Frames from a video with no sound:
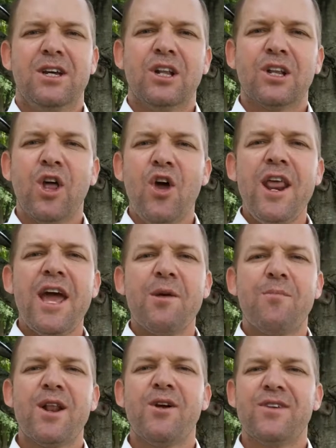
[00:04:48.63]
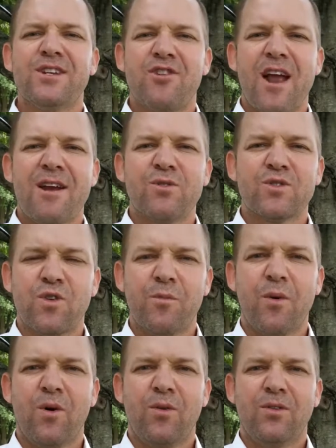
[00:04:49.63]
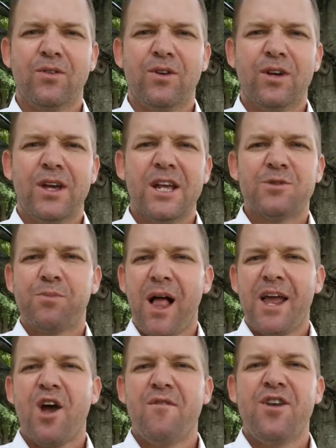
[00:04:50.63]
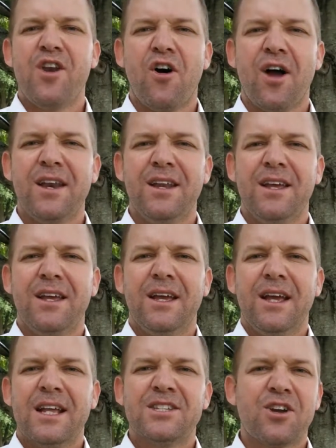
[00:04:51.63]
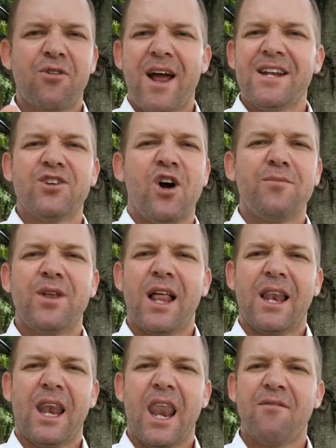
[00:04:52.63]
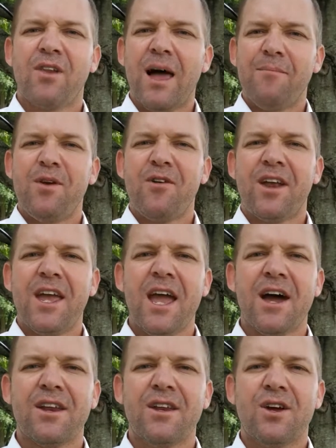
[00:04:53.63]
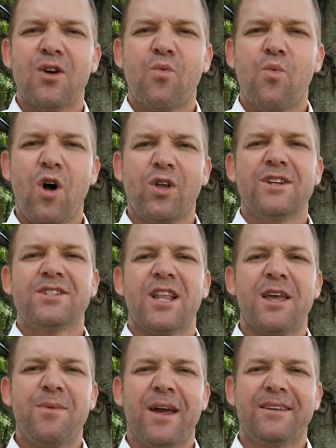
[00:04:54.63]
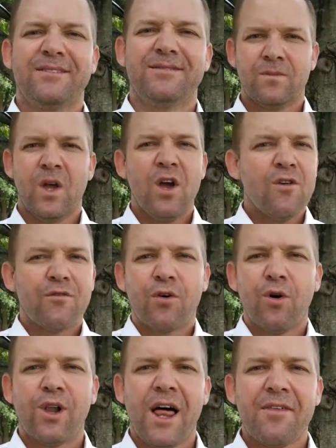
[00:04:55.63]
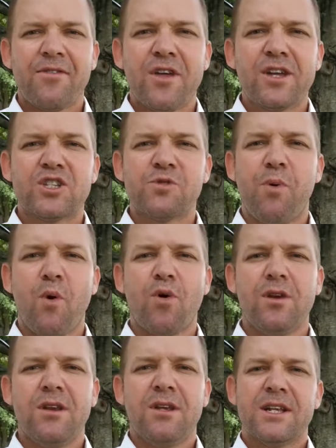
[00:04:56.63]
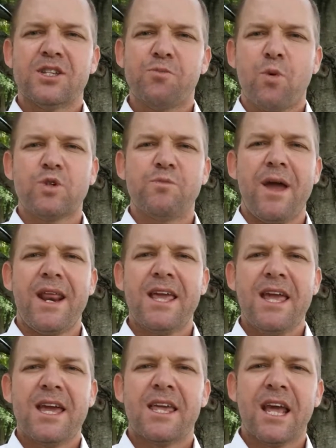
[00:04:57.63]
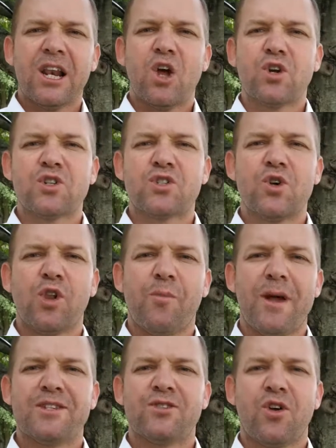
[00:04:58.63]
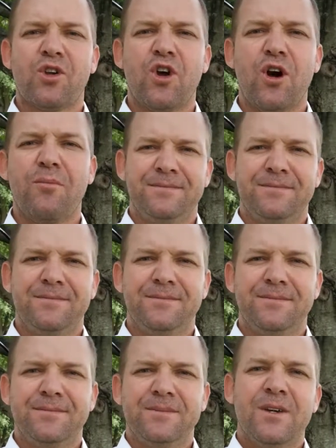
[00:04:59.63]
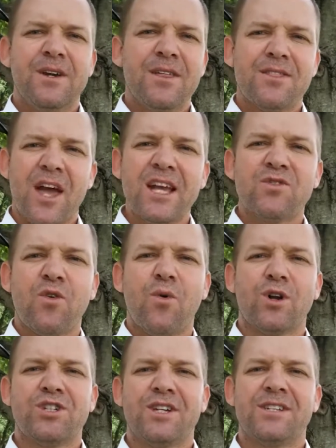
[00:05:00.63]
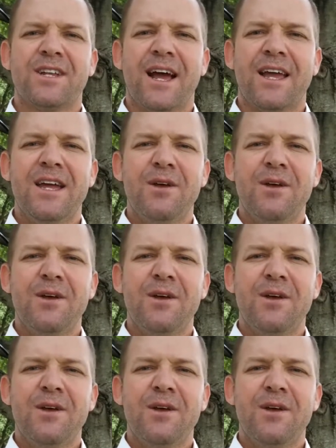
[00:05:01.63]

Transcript: Learn how to bet on the Australian rules football. It's played overnight. It's a great time to level up your account while you're sleeping. For all other things sport and sports betting, get along to schoolofbets.com. Thanks for watching today.